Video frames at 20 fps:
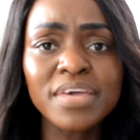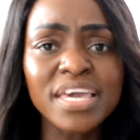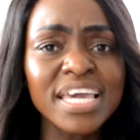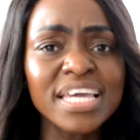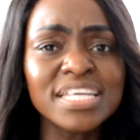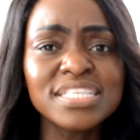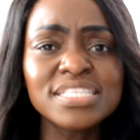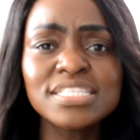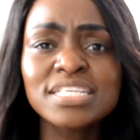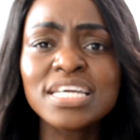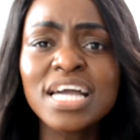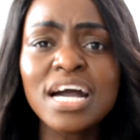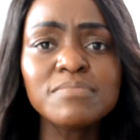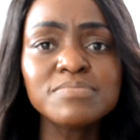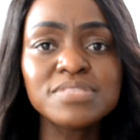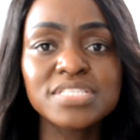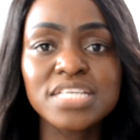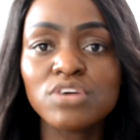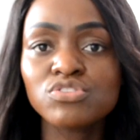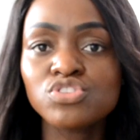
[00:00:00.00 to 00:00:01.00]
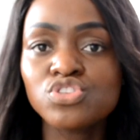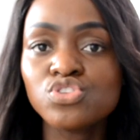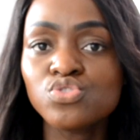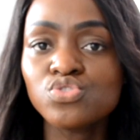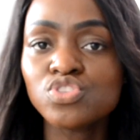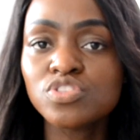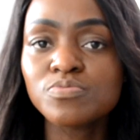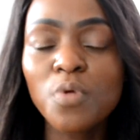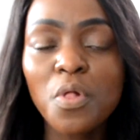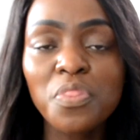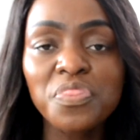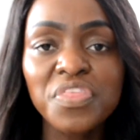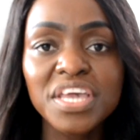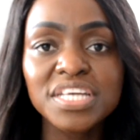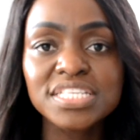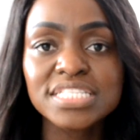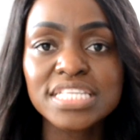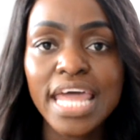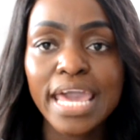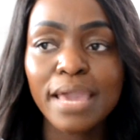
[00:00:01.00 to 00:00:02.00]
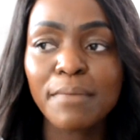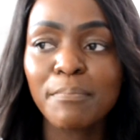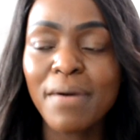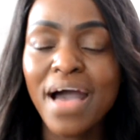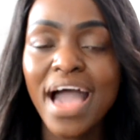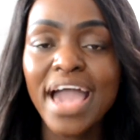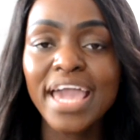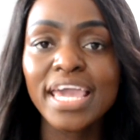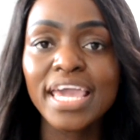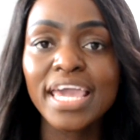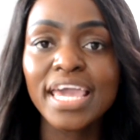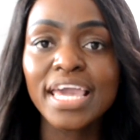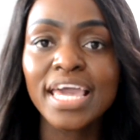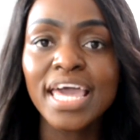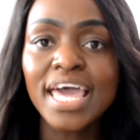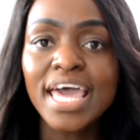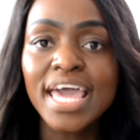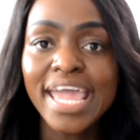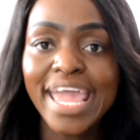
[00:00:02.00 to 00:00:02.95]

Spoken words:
It comes down to small things like buying